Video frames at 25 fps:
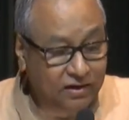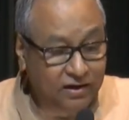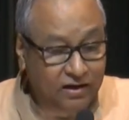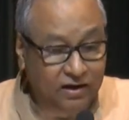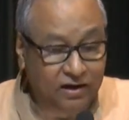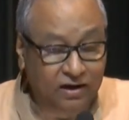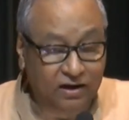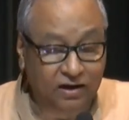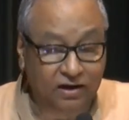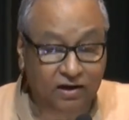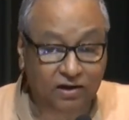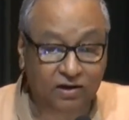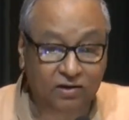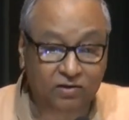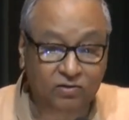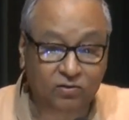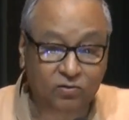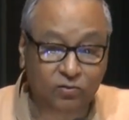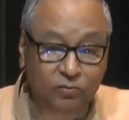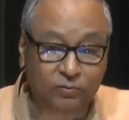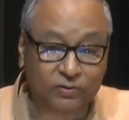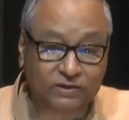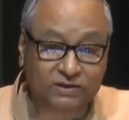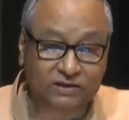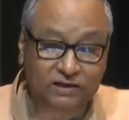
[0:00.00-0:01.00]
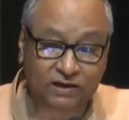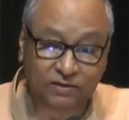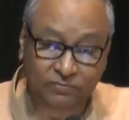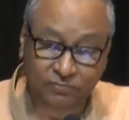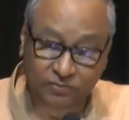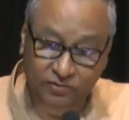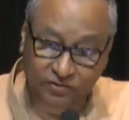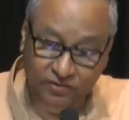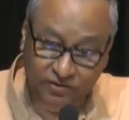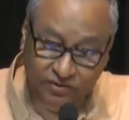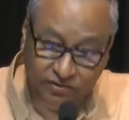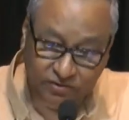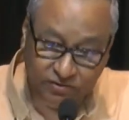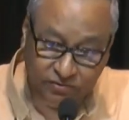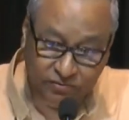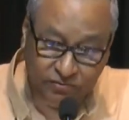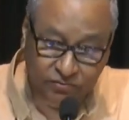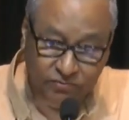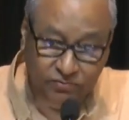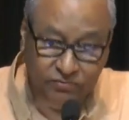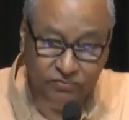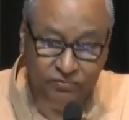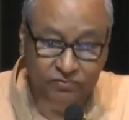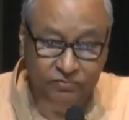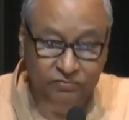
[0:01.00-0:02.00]
to which I was
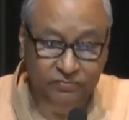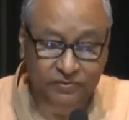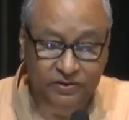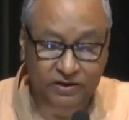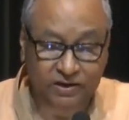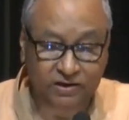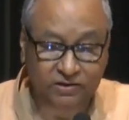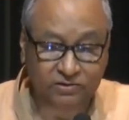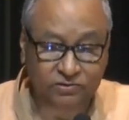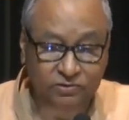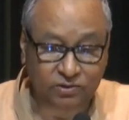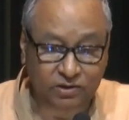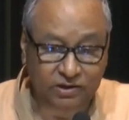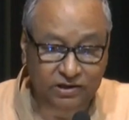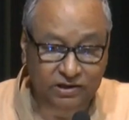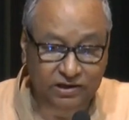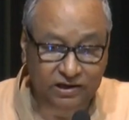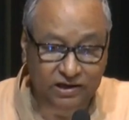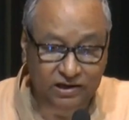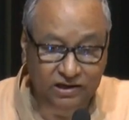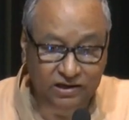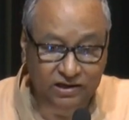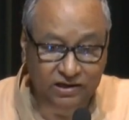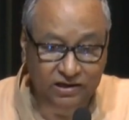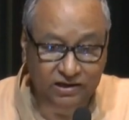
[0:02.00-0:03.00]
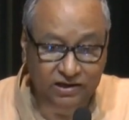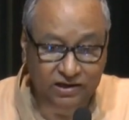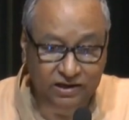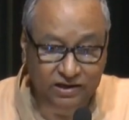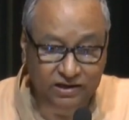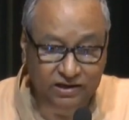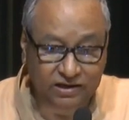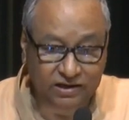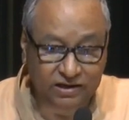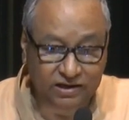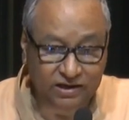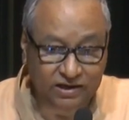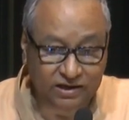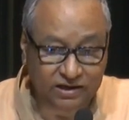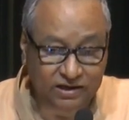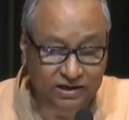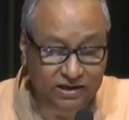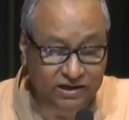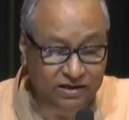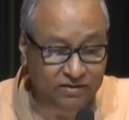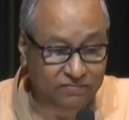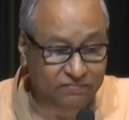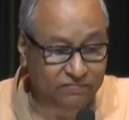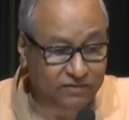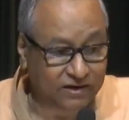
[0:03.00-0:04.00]
introduced when I joined Delhi in
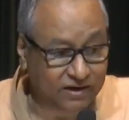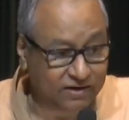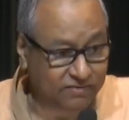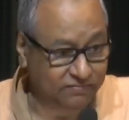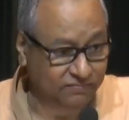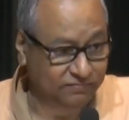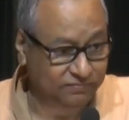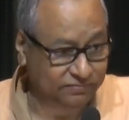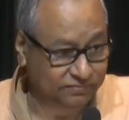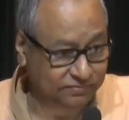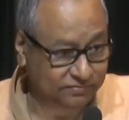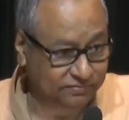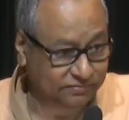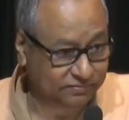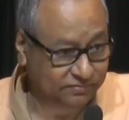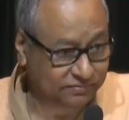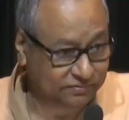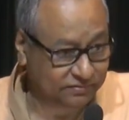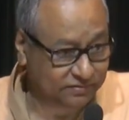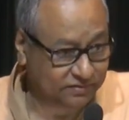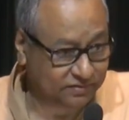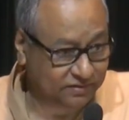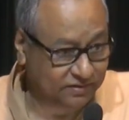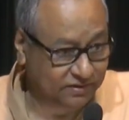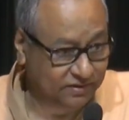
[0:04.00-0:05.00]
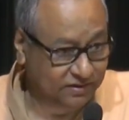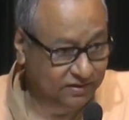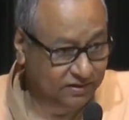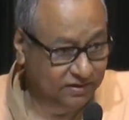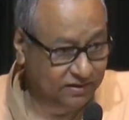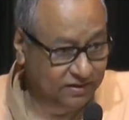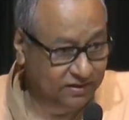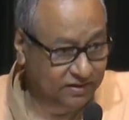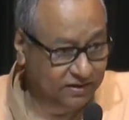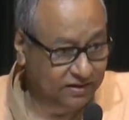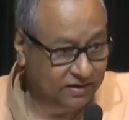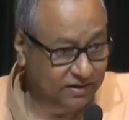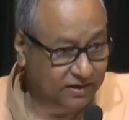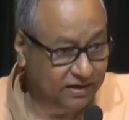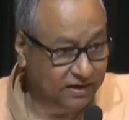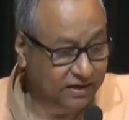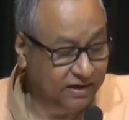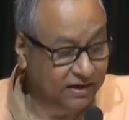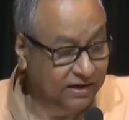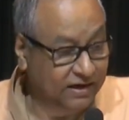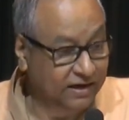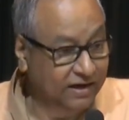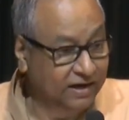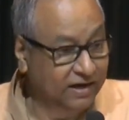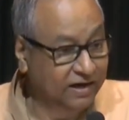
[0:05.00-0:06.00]
1985.
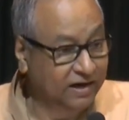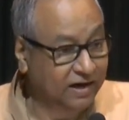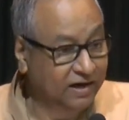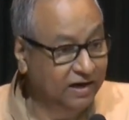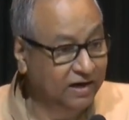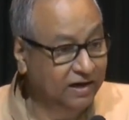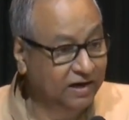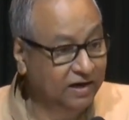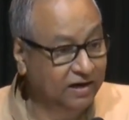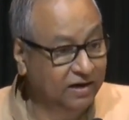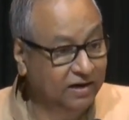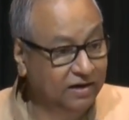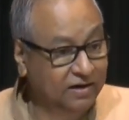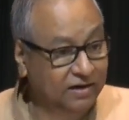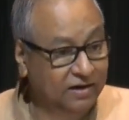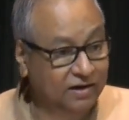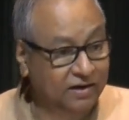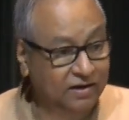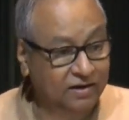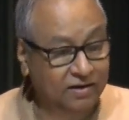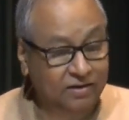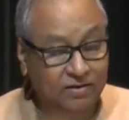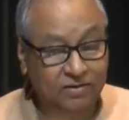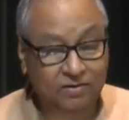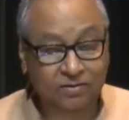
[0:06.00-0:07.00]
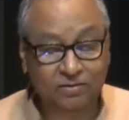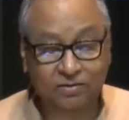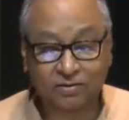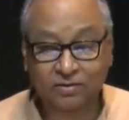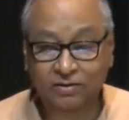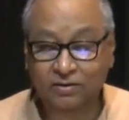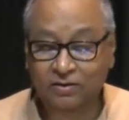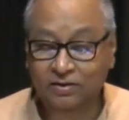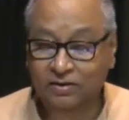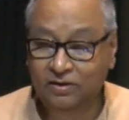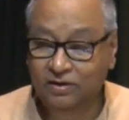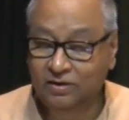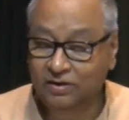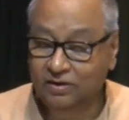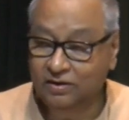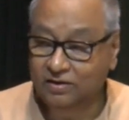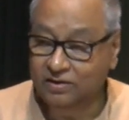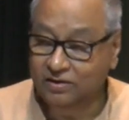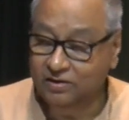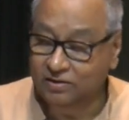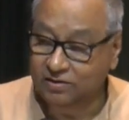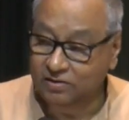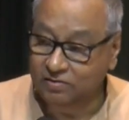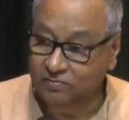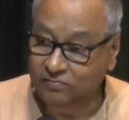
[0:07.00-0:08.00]
And
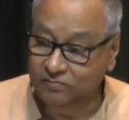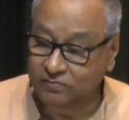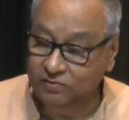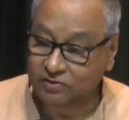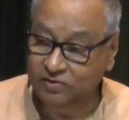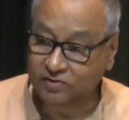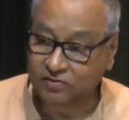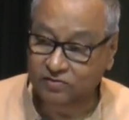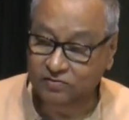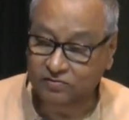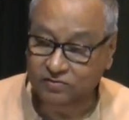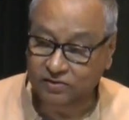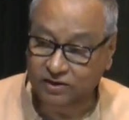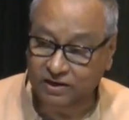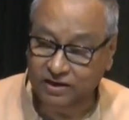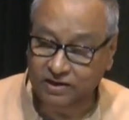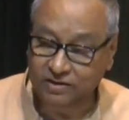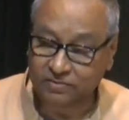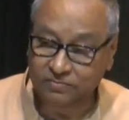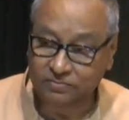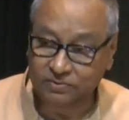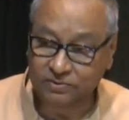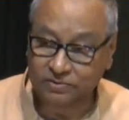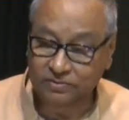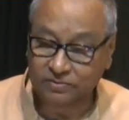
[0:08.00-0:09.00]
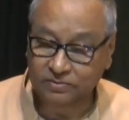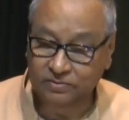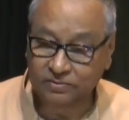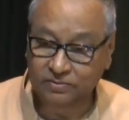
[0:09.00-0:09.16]
here was this tribe